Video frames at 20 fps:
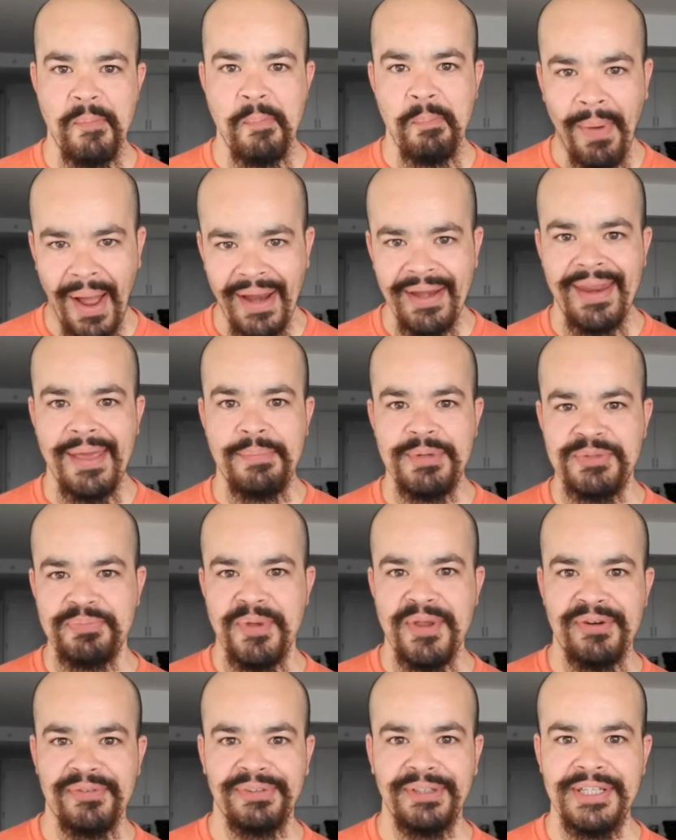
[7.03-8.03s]
My name is
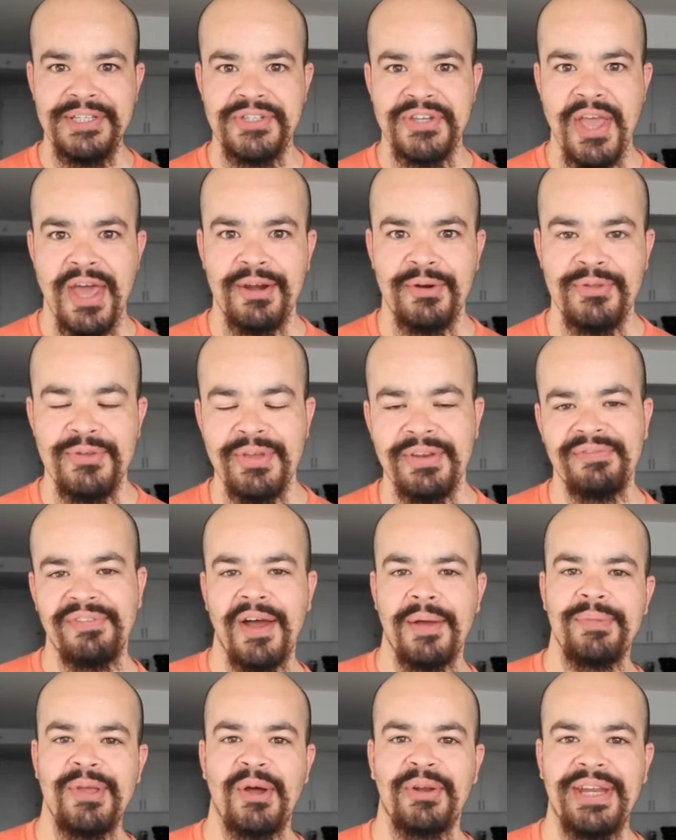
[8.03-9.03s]
Peter Feliciano. You can
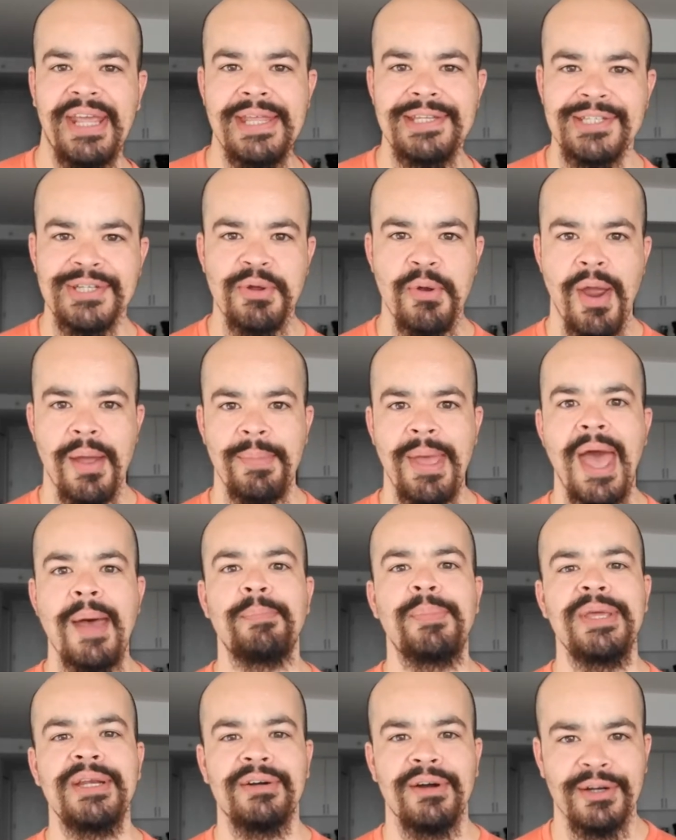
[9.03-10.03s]
find me on Instagram
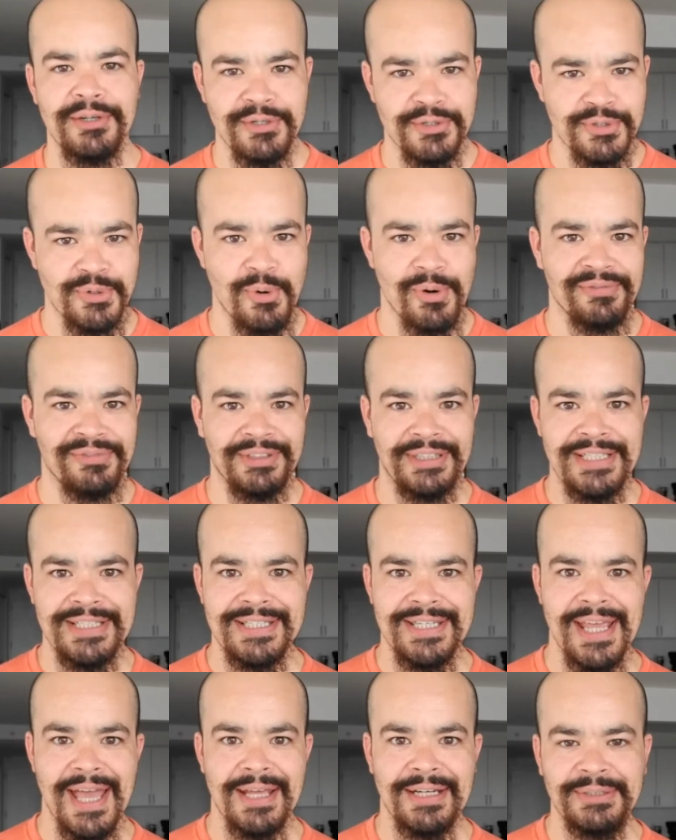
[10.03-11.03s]
at
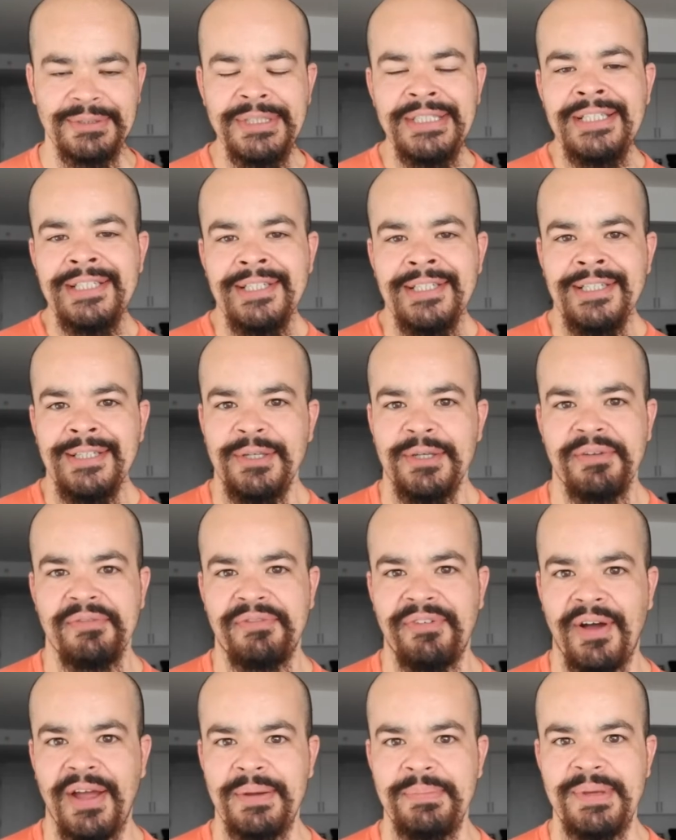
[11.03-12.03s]
Peter_Feliciano. You
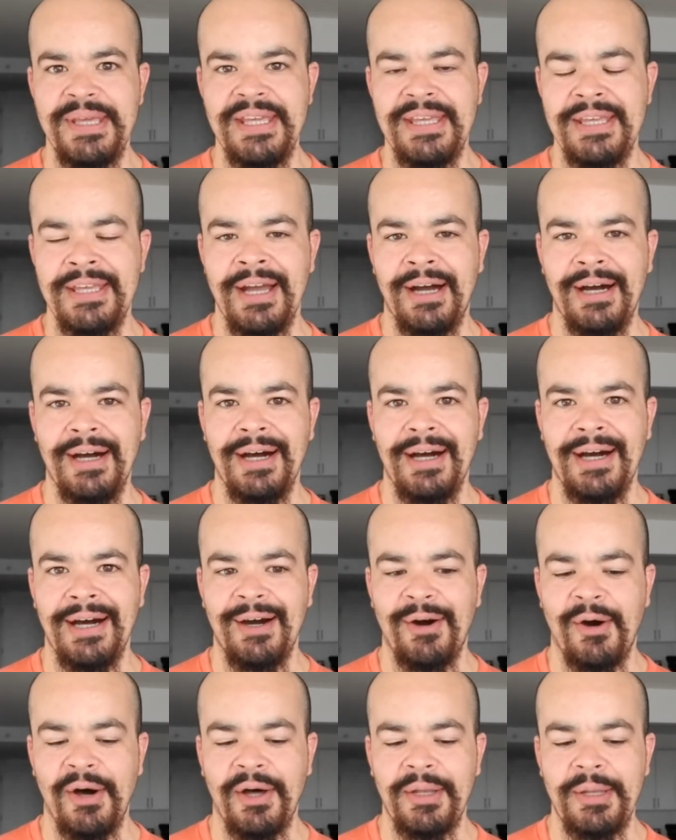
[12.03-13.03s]
can find me
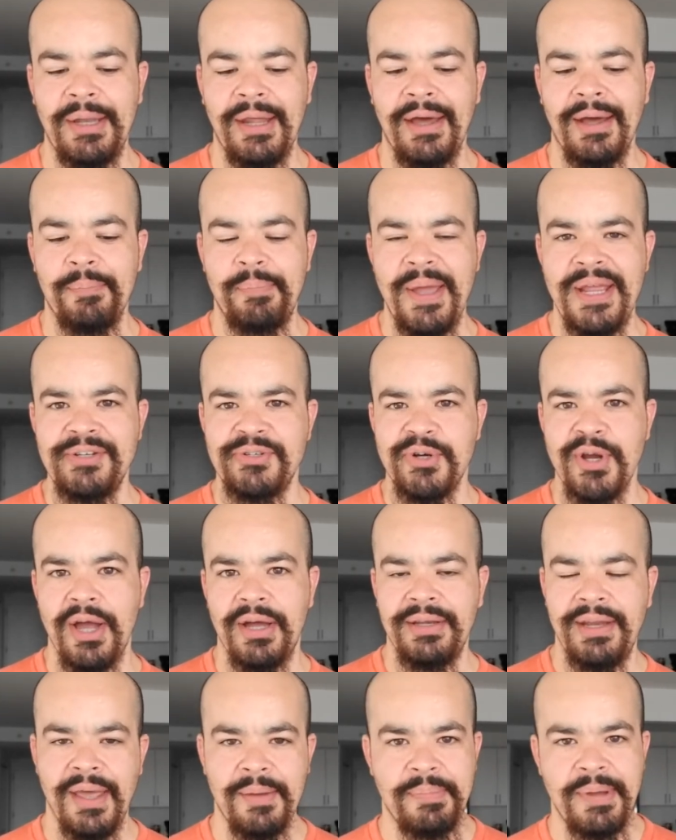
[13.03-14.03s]
on
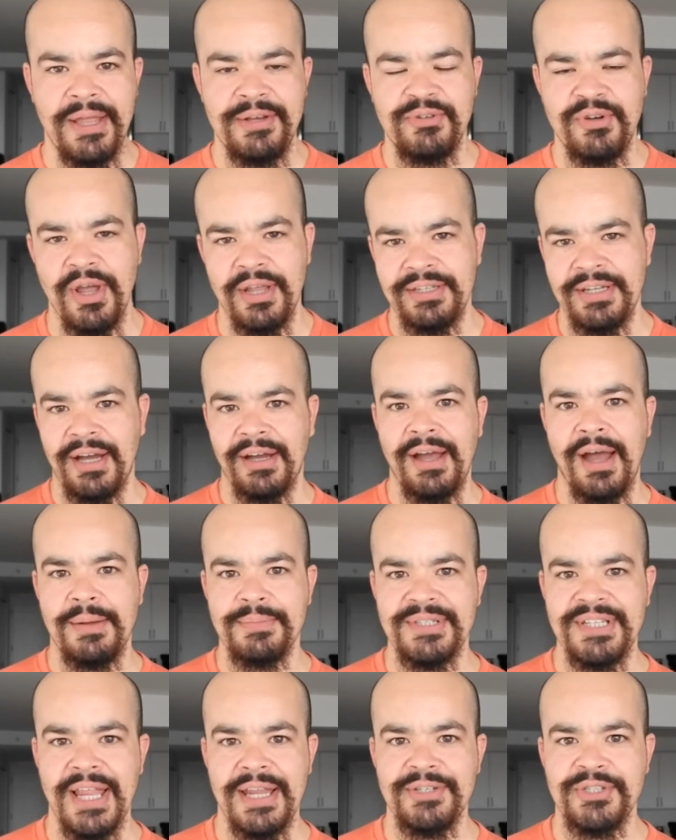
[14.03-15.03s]
Patreon at
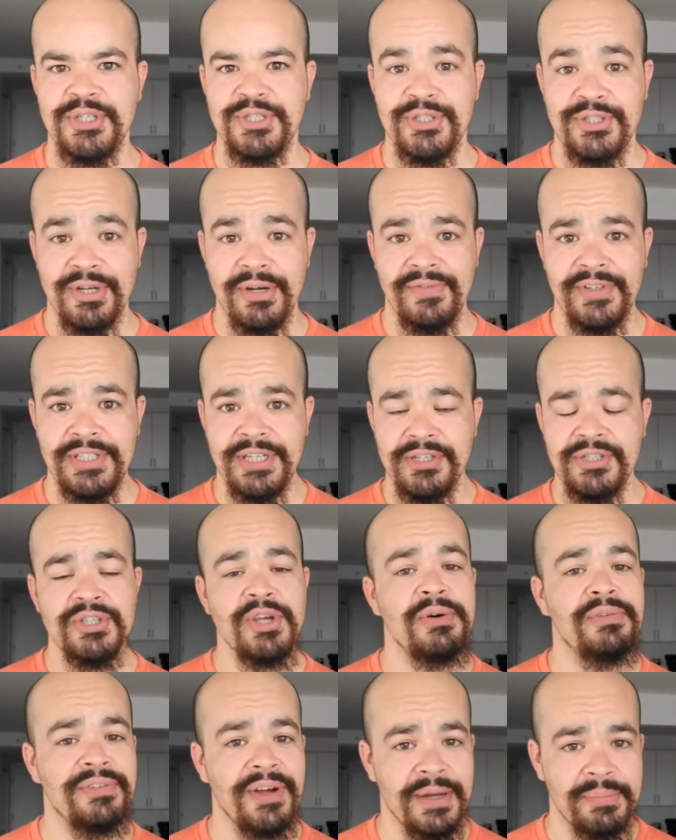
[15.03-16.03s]
patreon.com/Conservatish.
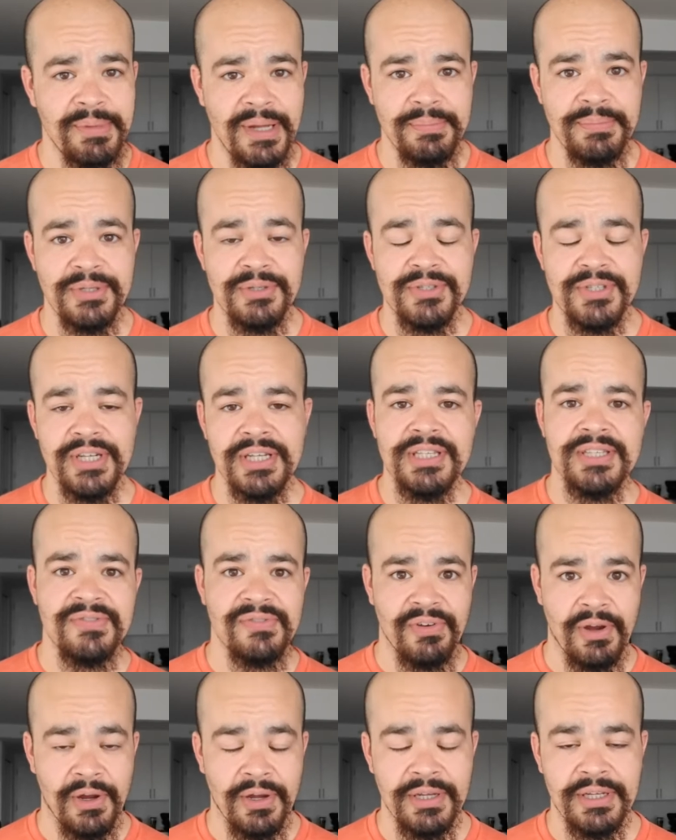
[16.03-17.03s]
Go find my music. It's
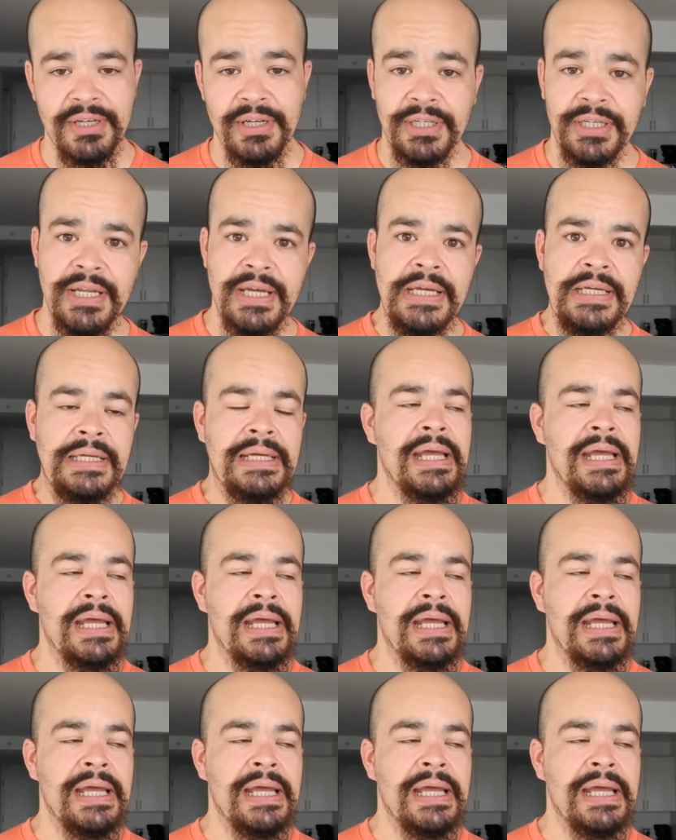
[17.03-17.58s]
very good.